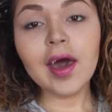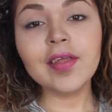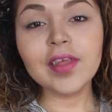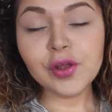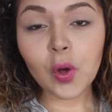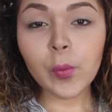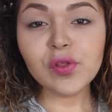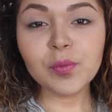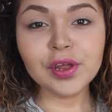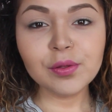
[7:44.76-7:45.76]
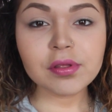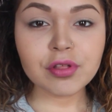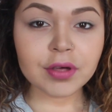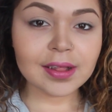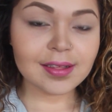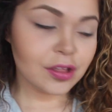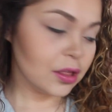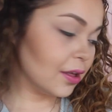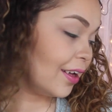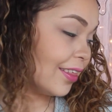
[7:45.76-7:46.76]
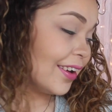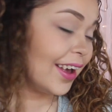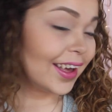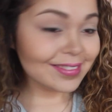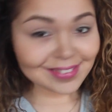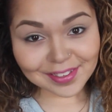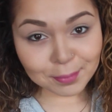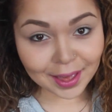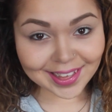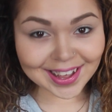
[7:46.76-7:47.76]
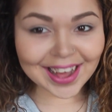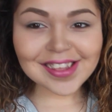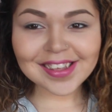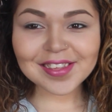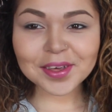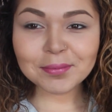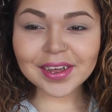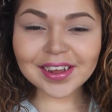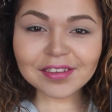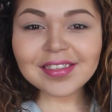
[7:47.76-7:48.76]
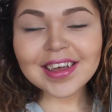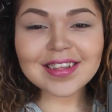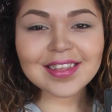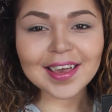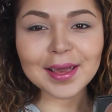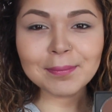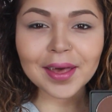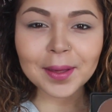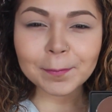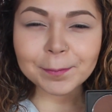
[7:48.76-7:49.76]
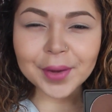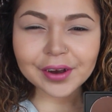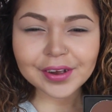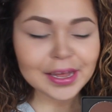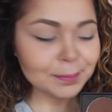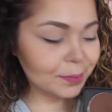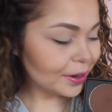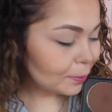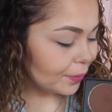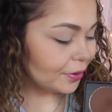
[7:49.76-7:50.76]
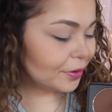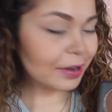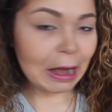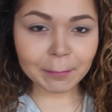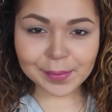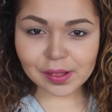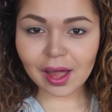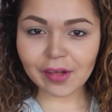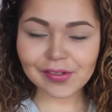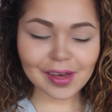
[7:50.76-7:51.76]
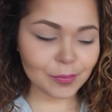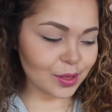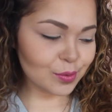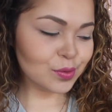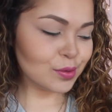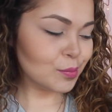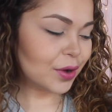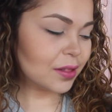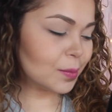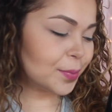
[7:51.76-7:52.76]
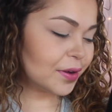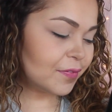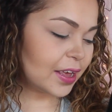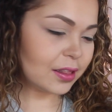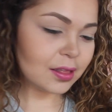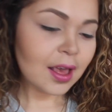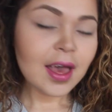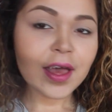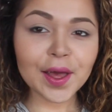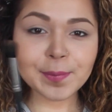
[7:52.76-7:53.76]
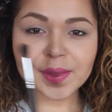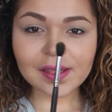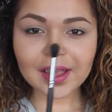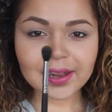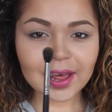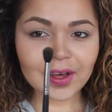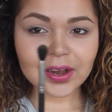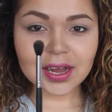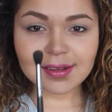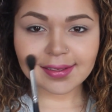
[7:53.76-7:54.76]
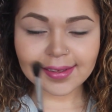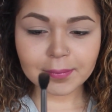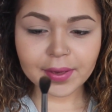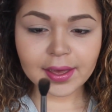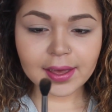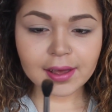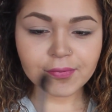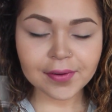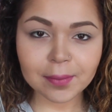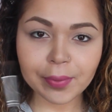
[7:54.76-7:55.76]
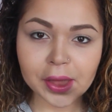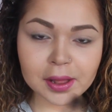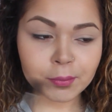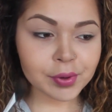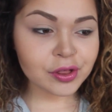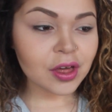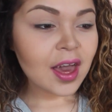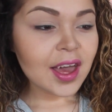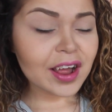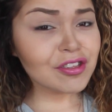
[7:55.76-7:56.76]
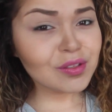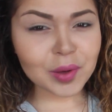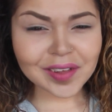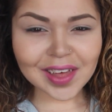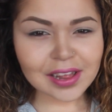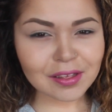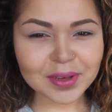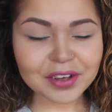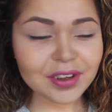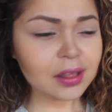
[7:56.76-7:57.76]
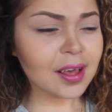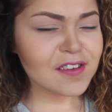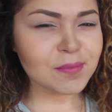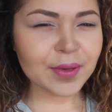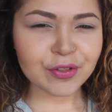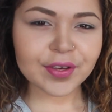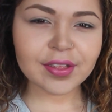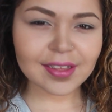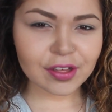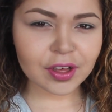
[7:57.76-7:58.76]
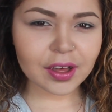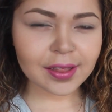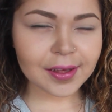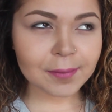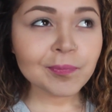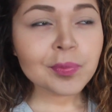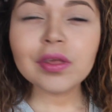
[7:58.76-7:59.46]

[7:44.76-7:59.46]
And then you always want to use a transition color, and this palette has it, so I'm going to use that same buttery peanut butter almond color that we use to bronze up our face. I'm going to take that on a Sigma E40 blending brush and just work that into my crease as my transition color.